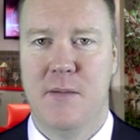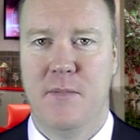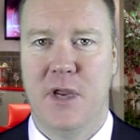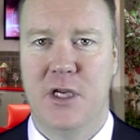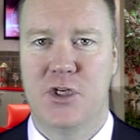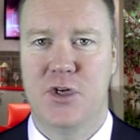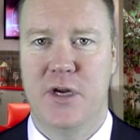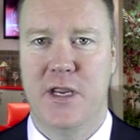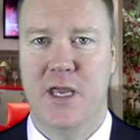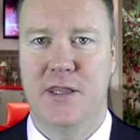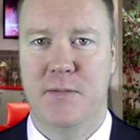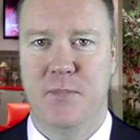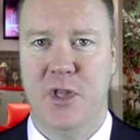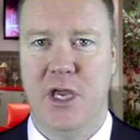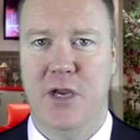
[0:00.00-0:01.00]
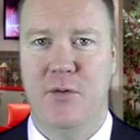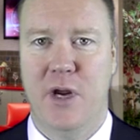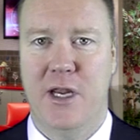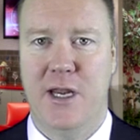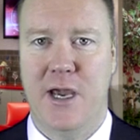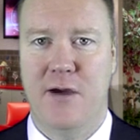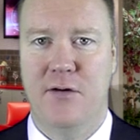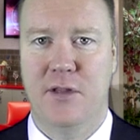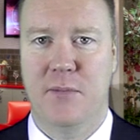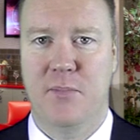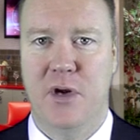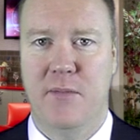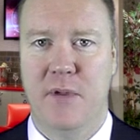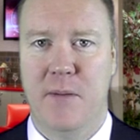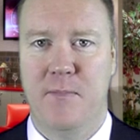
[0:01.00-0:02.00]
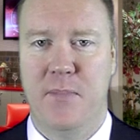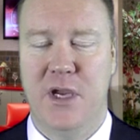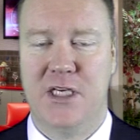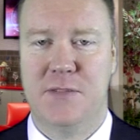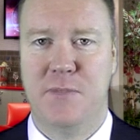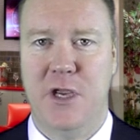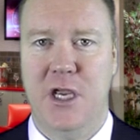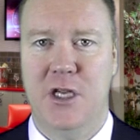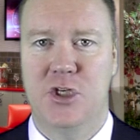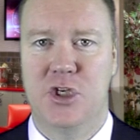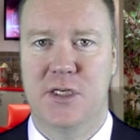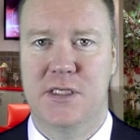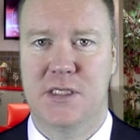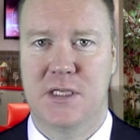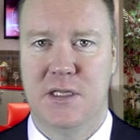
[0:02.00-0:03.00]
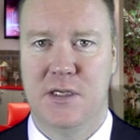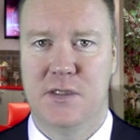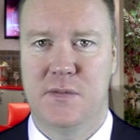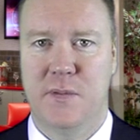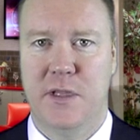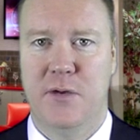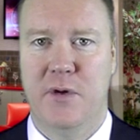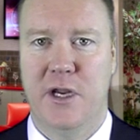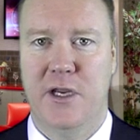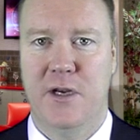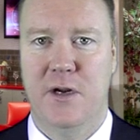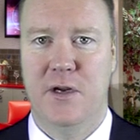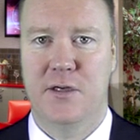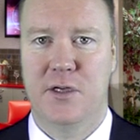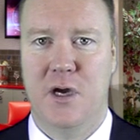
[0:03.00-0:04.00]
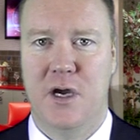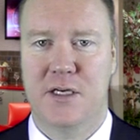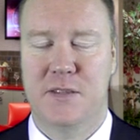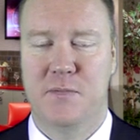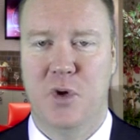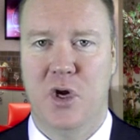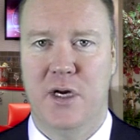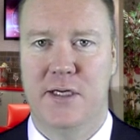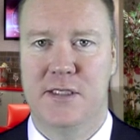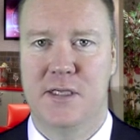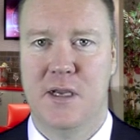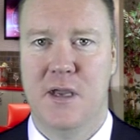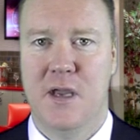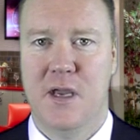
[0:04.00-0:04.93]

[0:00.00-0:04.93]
Make sure you get the play right now on the premium picks page, exclusively right here at Doc Sports.